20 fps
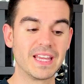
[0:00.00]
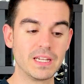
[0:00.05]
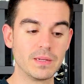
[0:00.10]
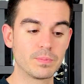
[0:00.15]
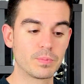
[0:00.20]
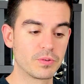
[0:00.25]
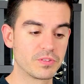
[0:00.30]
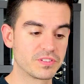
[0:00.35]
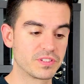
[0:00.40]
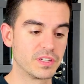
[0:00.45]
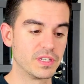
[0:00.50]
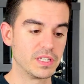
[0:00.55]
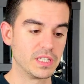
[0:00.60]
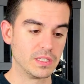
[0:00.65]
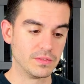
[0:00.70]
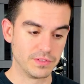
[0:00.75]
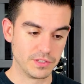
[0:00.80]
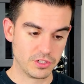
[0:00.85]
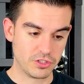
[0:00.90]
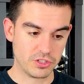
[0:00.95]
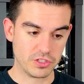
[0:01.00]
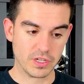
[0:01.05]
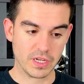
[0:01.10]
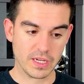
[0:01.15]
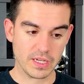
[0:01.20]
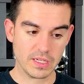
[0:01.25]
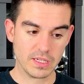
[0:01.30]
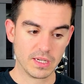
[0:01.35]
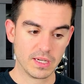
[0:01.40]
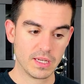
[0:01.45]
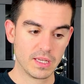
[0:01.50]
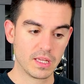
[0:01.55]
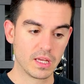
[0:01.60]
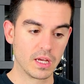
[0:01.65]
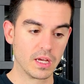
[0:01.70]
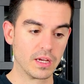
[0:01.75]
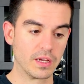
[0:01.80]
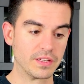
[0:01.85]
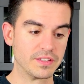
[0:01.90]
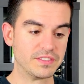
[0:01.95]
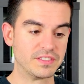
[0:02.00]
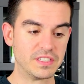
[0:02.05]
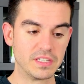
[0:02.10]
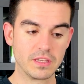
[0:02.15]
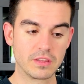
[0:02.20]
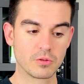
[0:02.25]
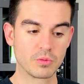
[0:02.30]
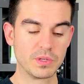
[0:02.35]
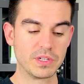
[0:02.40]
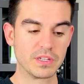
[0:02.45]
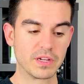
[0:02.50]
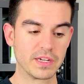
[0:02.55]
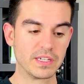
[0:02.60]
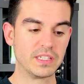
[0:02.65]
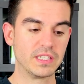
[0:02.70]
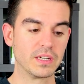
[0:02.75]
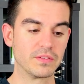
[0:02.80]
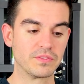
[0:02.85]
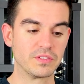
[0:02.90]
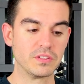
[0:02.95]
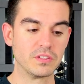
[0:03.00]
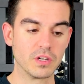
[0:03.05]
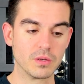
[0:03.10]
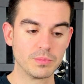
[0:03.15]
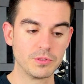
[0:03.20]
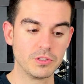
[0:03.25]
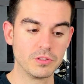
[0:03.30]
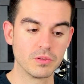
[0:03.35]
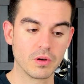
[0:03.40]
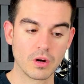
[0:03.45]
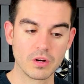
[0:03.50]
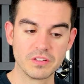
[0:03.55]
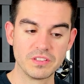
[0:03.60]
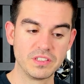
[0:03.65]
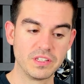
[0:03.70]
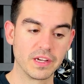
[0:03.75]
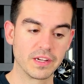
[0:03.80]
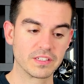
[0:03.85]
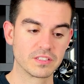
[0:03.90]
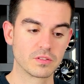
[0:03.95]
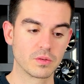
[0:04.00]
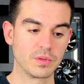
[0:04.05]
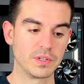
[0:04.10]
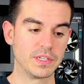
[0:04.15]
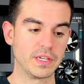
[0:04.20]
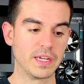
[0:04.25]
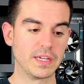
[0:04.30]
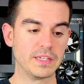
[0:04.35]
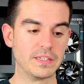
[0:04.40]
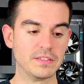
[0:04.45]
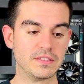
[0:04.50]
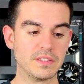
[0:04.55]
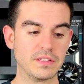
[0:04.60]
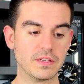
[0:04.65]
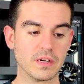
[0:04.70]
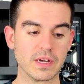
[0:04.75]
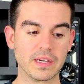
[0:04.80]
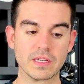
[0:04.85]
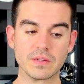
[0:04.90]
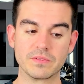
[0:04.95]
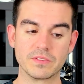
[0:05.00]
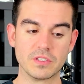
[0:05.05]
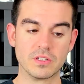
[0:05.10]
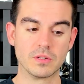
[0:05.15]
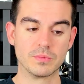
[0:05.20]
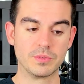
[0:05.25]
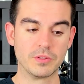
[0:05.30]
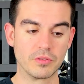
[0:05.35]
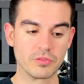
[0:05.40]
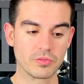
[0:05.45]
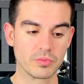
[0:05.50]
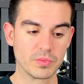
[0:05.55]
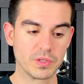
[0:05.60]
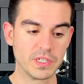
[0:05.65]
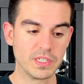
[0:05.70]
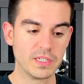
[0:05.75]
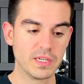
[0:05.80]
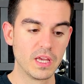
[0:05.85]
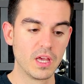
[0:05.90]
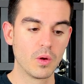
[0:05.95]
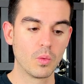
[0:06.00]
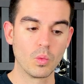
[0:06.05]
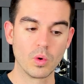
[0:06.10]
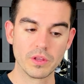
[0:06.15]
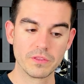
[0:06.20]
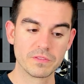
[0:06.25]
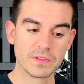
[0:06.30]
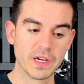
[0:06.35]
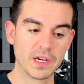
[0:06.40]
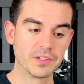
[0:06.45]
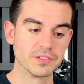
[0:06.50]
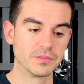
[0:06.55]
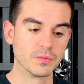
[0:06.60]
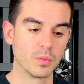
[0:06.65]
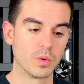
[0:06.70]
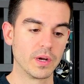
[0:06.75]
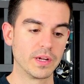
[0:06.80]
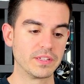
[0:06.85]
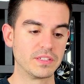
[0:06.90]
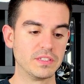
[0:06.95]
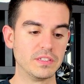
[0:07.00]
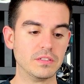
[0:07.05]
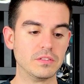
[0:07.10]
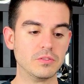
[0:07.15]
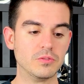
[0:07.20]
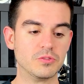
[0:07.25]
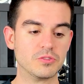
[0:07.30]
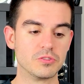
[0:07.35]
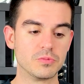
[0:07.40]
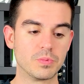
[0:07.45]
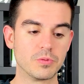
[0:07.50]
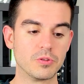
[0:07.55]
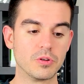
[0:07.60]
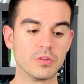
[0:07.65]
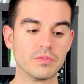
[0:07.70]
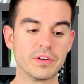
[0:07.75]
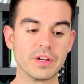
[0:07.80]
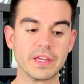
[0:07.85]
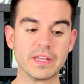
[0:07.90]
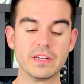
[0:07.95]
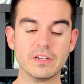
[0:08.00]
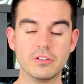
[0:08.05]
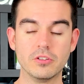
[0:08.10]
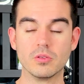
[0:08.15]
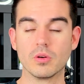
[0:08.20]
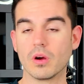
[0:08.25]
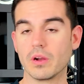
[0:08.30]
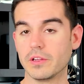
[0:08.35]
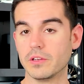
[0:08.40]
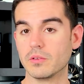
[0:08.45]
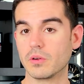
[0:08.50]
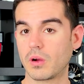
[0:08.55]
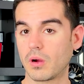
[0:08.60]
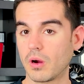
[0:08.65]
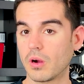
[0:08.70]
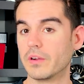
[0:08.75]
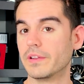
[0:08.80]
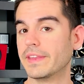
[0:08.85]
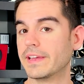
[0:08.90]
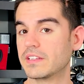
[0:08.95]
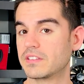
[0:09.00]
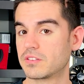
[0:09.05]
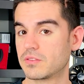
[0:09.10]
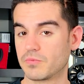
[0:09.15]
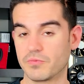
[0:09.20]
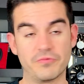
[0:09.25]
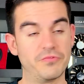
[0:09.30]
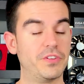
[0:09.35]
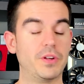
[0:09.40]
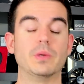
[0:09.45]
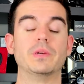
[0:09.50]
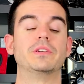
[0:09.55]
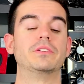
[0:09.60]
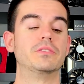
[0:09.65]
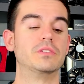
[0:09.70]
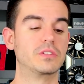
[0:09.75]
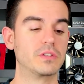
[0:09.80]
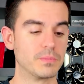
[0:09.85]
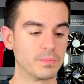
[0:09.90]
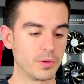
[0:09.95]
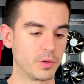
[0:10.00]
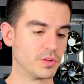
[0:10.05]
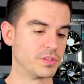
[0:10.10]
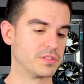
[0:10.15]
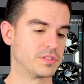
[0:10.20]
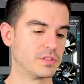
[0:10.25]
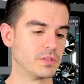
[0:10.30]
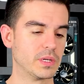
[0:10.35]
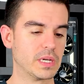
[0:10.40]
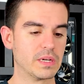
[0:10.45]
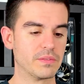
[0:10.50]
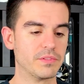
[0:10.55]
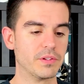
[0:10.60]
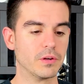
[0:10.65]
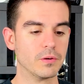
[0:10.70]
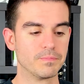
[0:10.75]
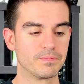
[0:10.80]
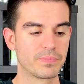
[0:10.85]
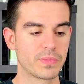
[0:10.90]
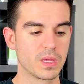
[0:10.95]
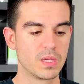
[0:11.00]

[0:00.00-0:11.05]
80% EVGA, uh, Z390 FTW, RTX 2080 Ti FTW3, 1000 watt T2 Supernova, and a new audio card. That's very good components that you have there.